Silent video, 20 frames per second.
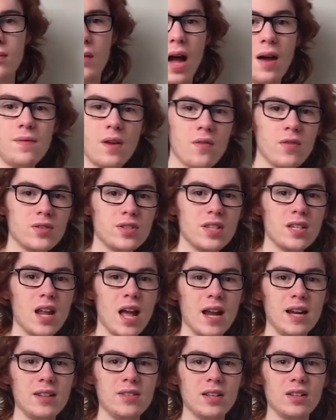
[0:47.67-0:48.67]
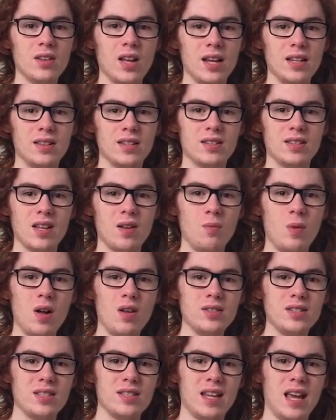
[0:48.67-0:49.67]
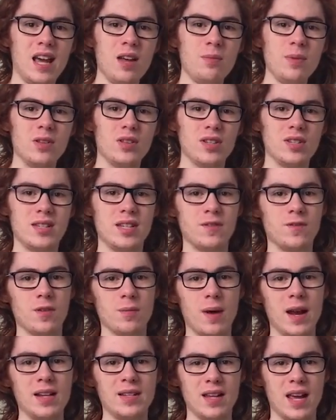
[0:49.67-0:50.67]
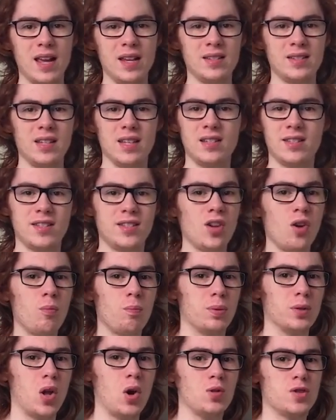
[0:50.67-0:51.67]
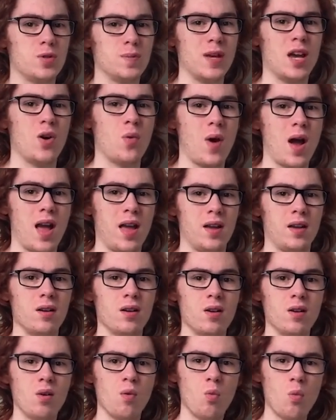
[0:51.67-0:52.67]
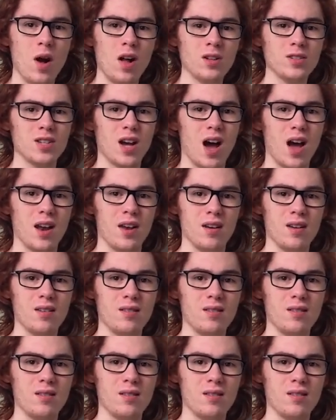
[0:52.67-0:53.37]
I've never seen anything like this, and while it's a tad realistic for my taste, it still blows me away. Well done.